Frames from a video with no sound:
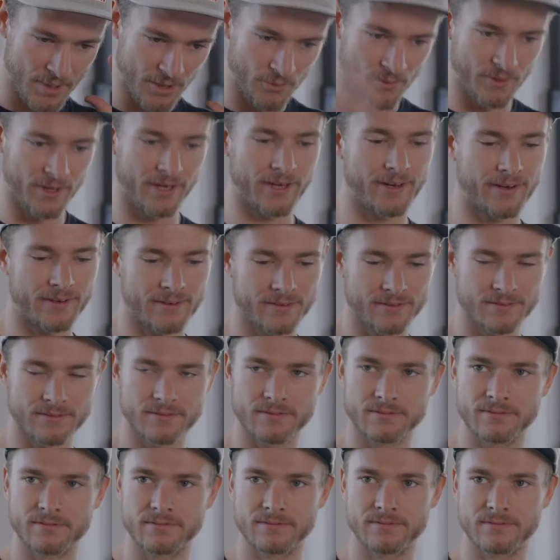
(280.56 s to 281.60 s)
building
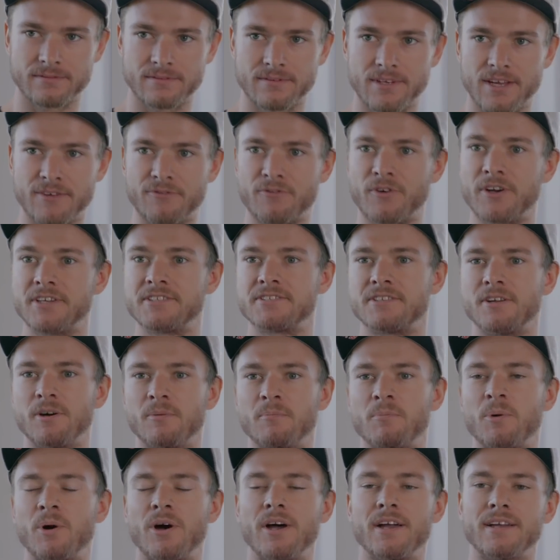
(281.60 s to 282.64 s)
a
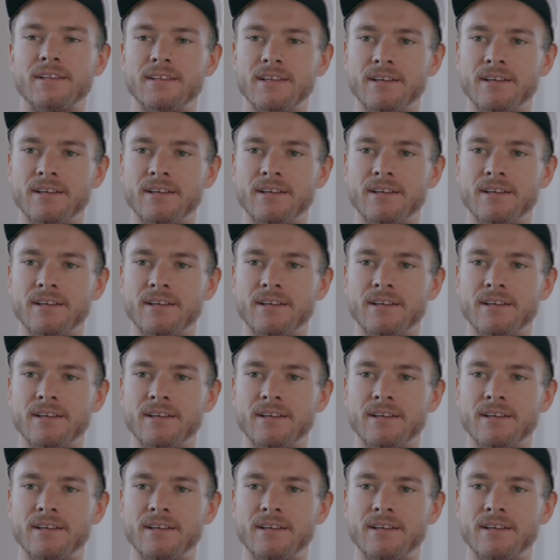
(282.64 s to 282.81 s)
freestyle bike,